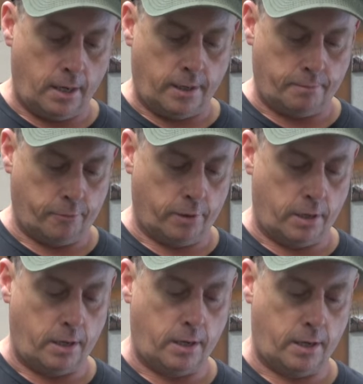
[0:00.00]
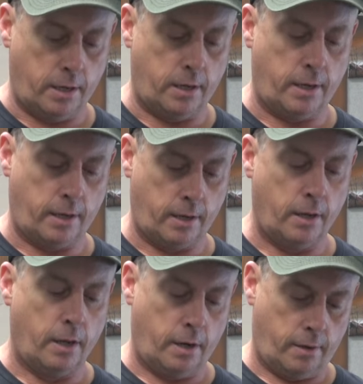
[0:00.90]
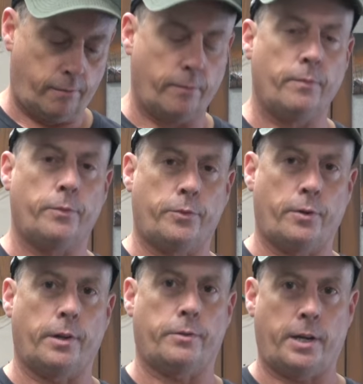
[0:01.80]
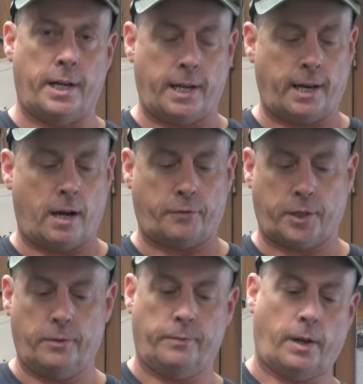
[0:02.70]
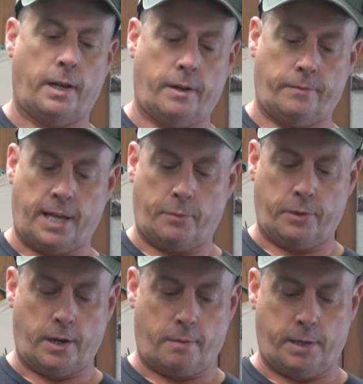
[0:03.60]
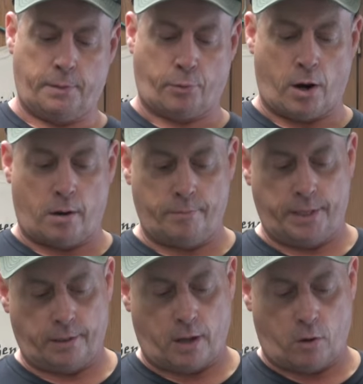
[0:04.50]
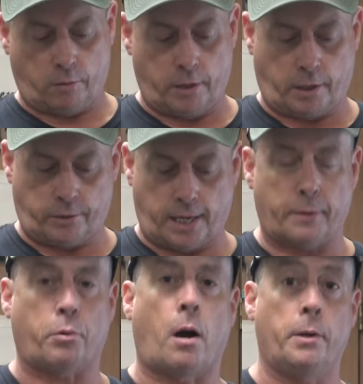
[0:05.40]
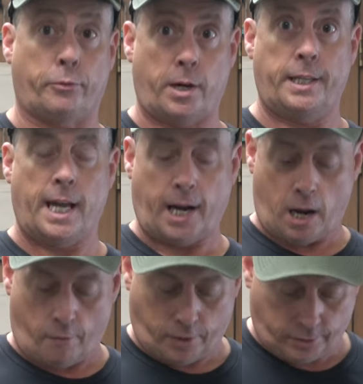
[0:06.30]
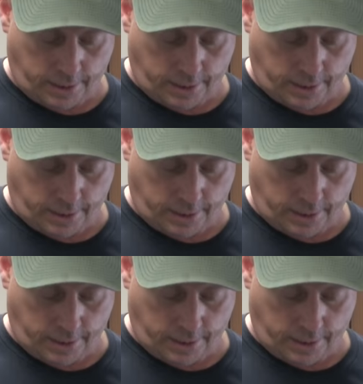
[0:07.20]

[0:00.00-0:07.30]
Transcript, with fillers: thread that thread that off of there and pull them all the way thread, off. Thread that off, so uh, that would not be a problem in the long run, because I'd probably thread that off because